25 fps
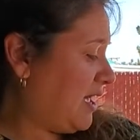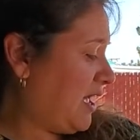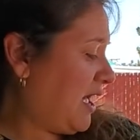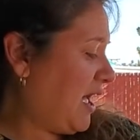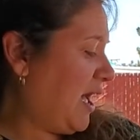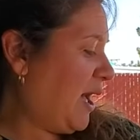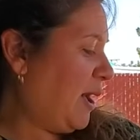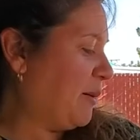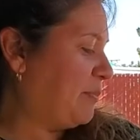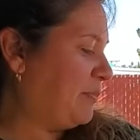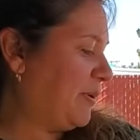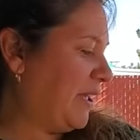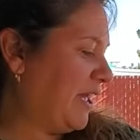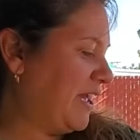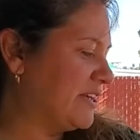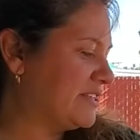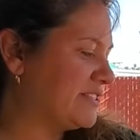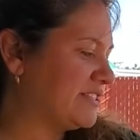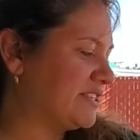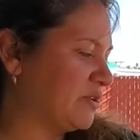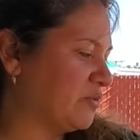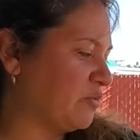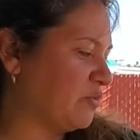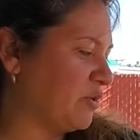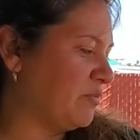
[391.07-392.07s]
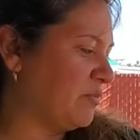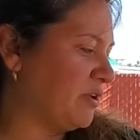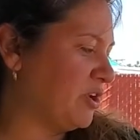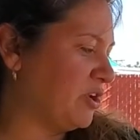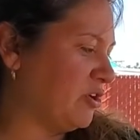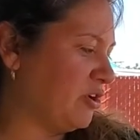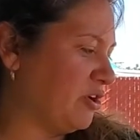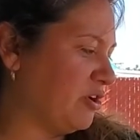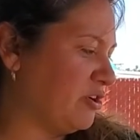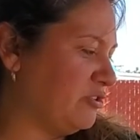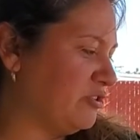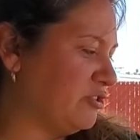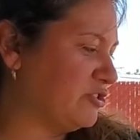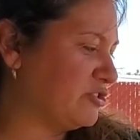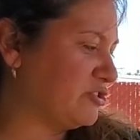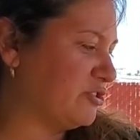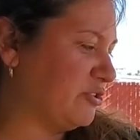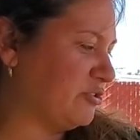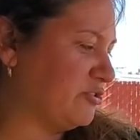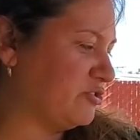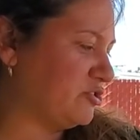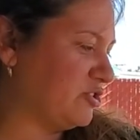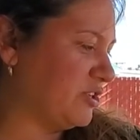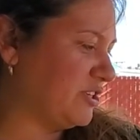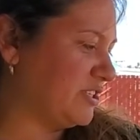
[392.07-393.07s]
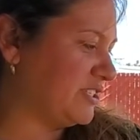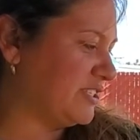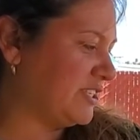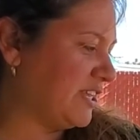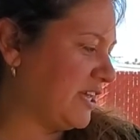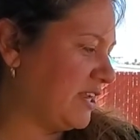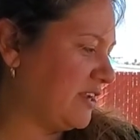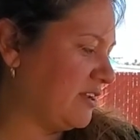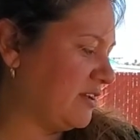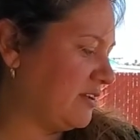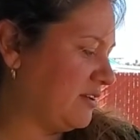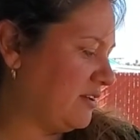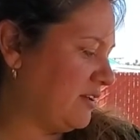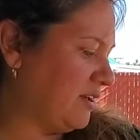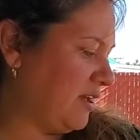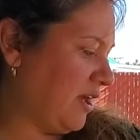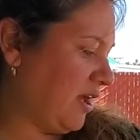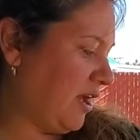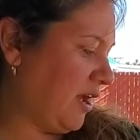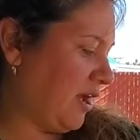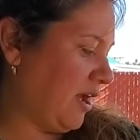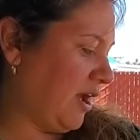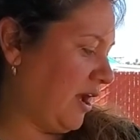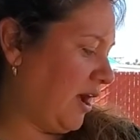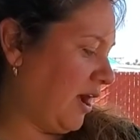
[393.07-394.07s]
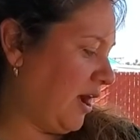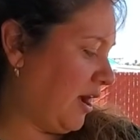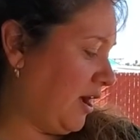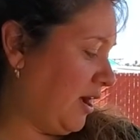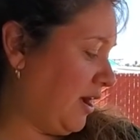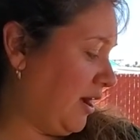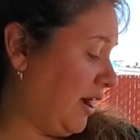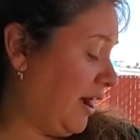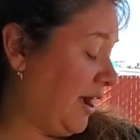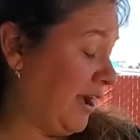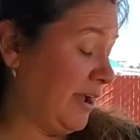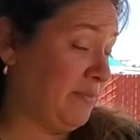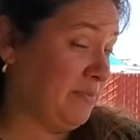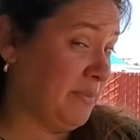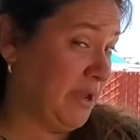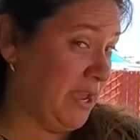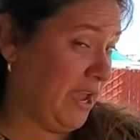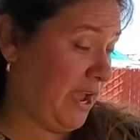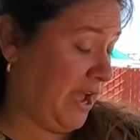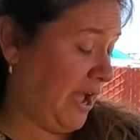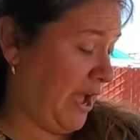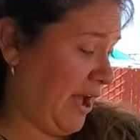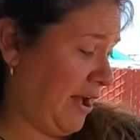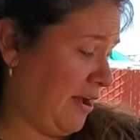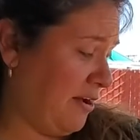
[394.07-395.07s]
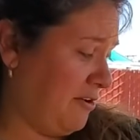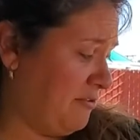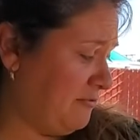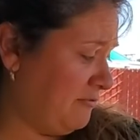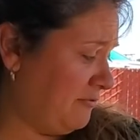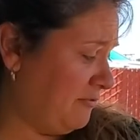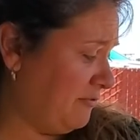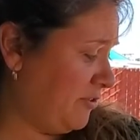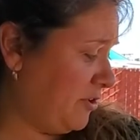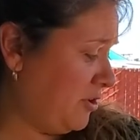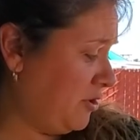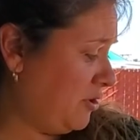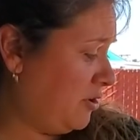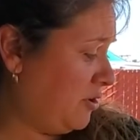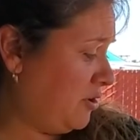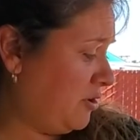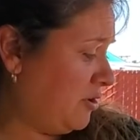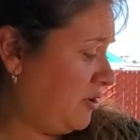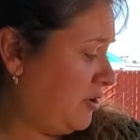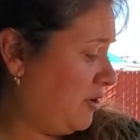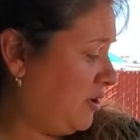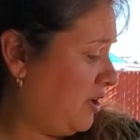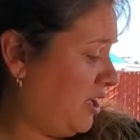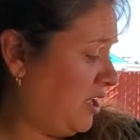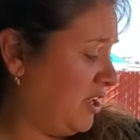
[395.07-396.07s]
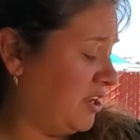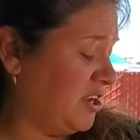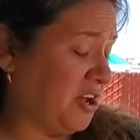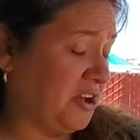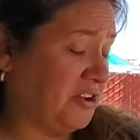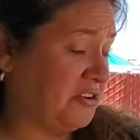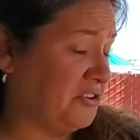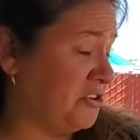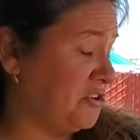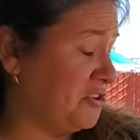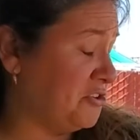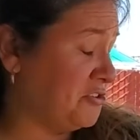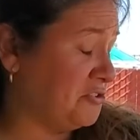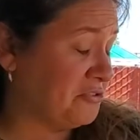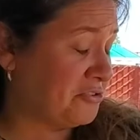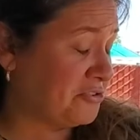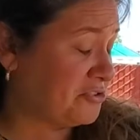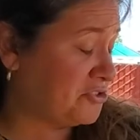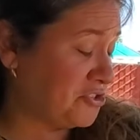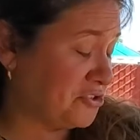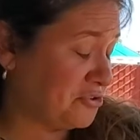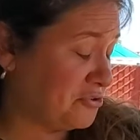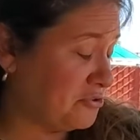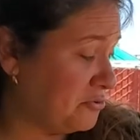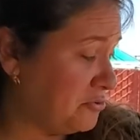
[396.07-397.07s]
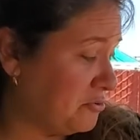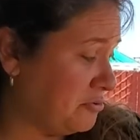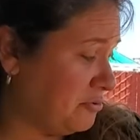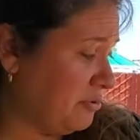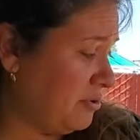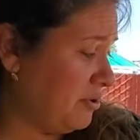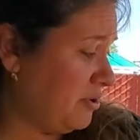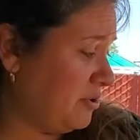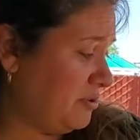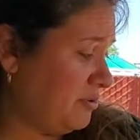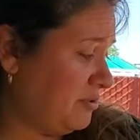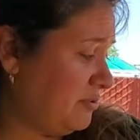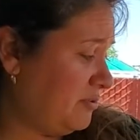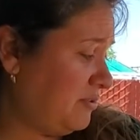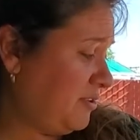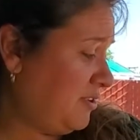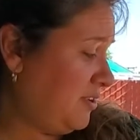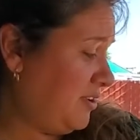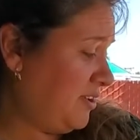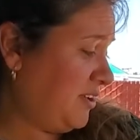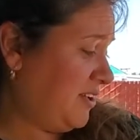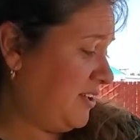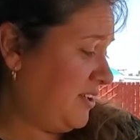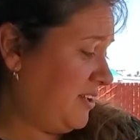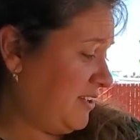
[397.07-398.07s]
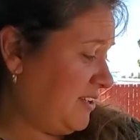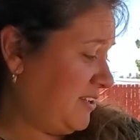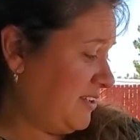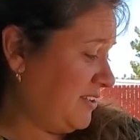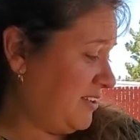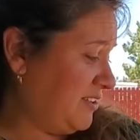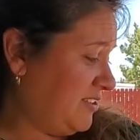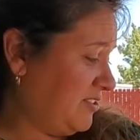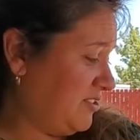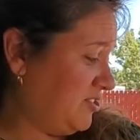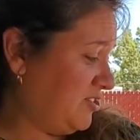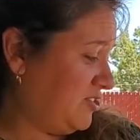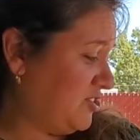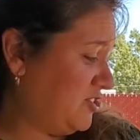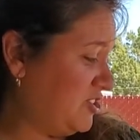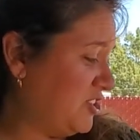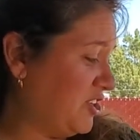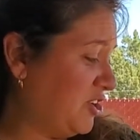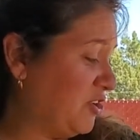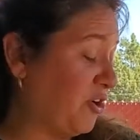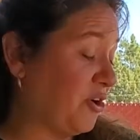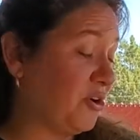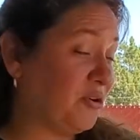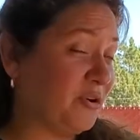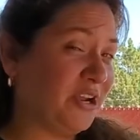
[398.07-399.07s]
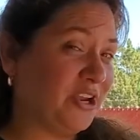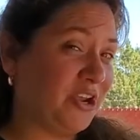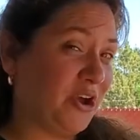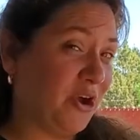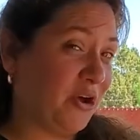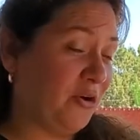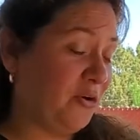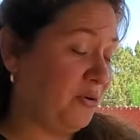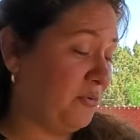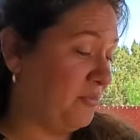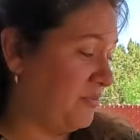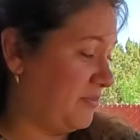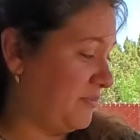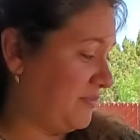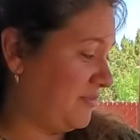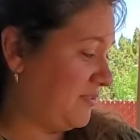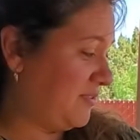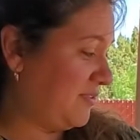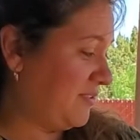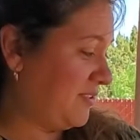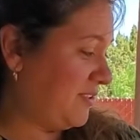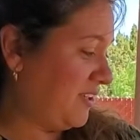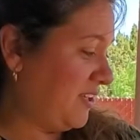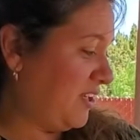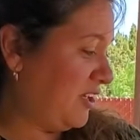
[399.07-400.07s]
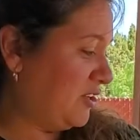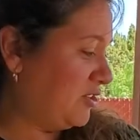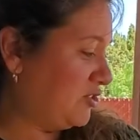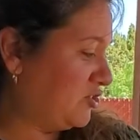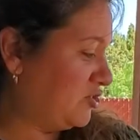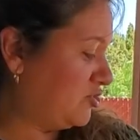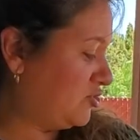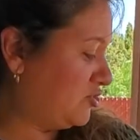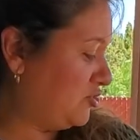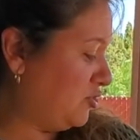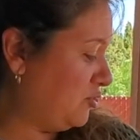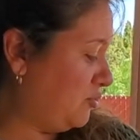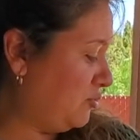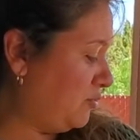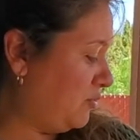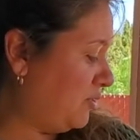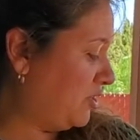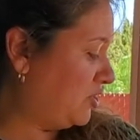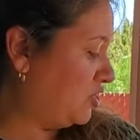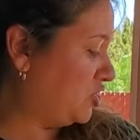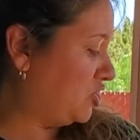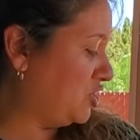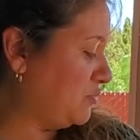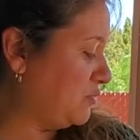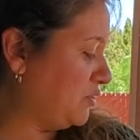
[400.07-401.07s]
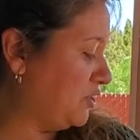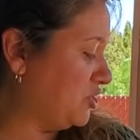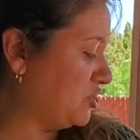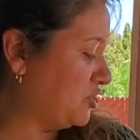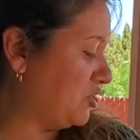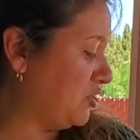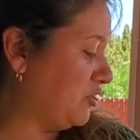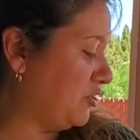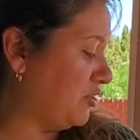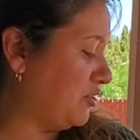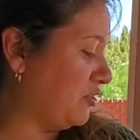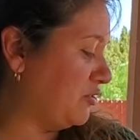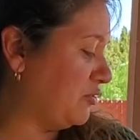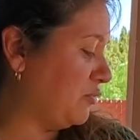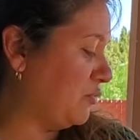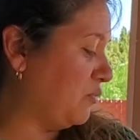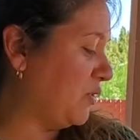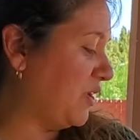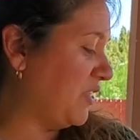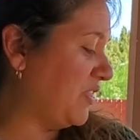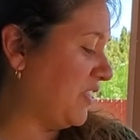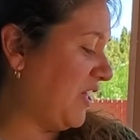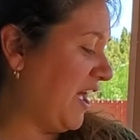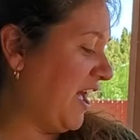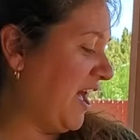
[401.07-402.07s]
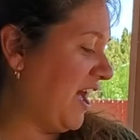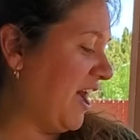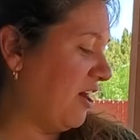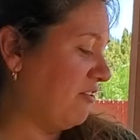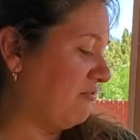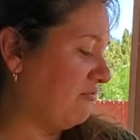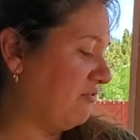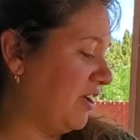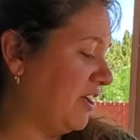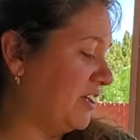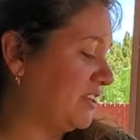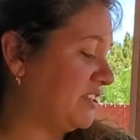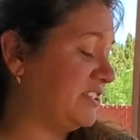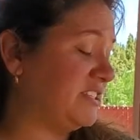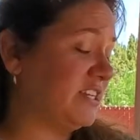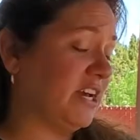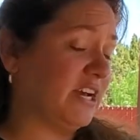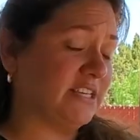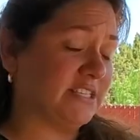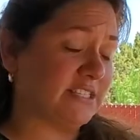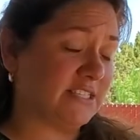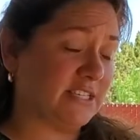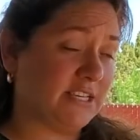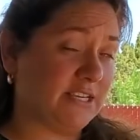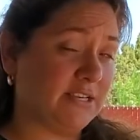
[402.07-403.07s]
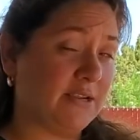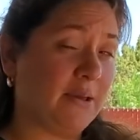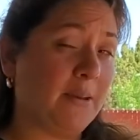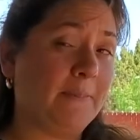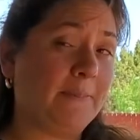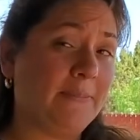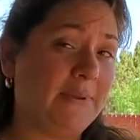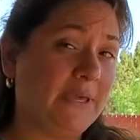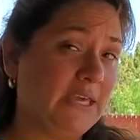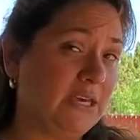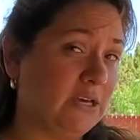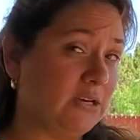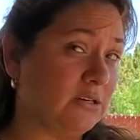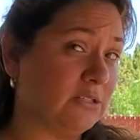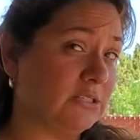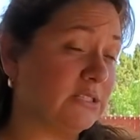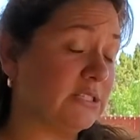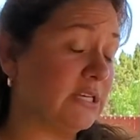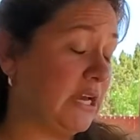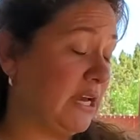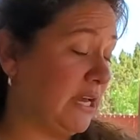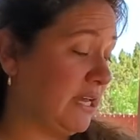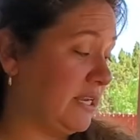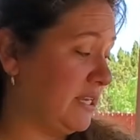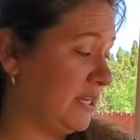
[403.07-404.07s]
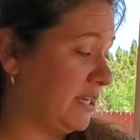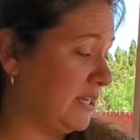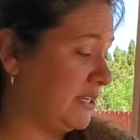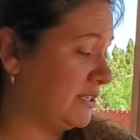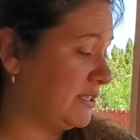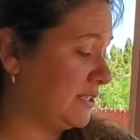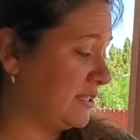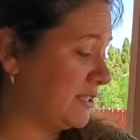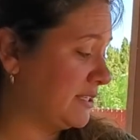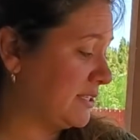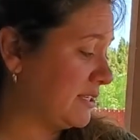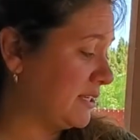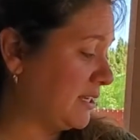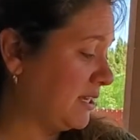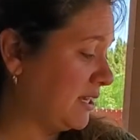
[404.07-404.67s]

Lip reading: A peasant woman heard the soldier and said, I may have an onion or two." She hurried home. Soon she returned with half a dozen peeled onions,